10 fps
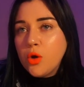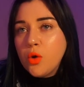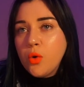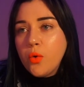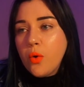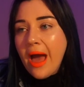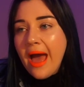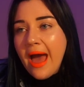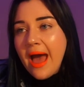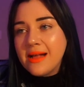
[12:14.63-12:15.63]
who
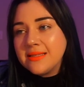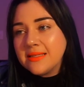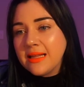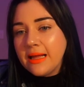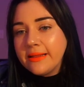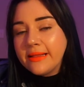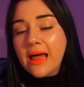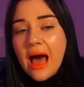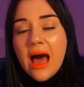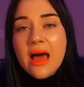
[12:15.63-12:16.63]
has a
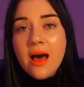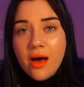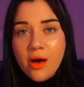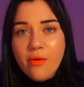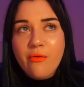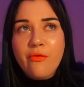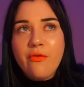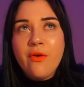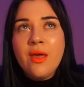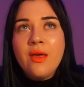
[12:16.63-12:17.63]
lot of,